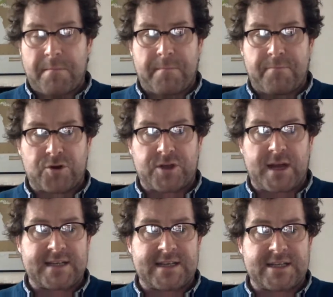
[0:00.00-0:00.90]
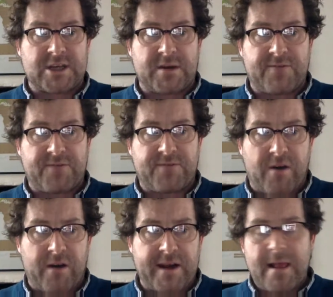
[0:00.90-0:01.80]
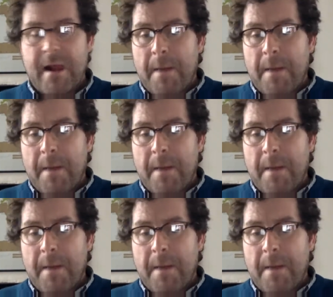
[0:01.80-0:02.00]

project, it's going fine,